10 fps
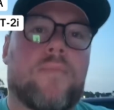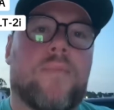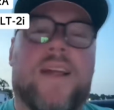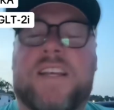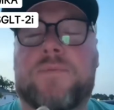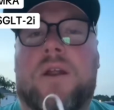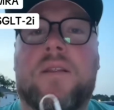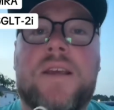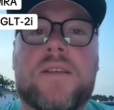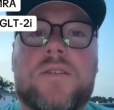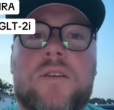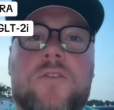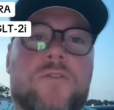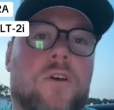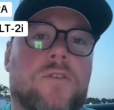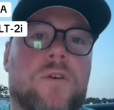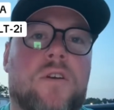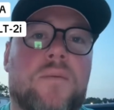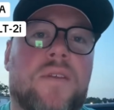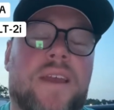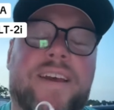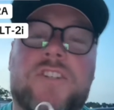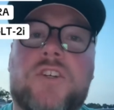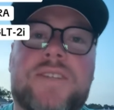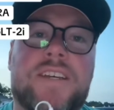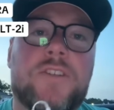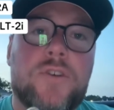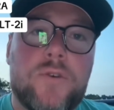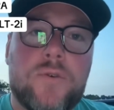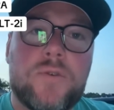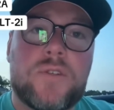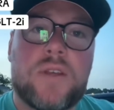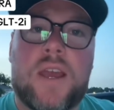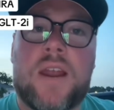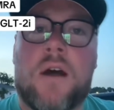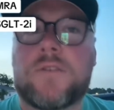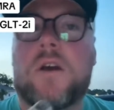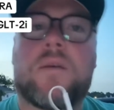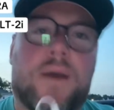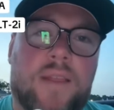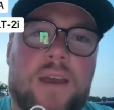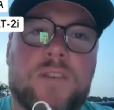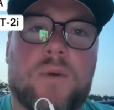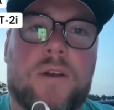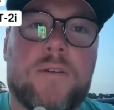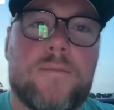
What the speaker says: Last but not least, there's also going to be the SGLT2s, and I'll talk about that as well.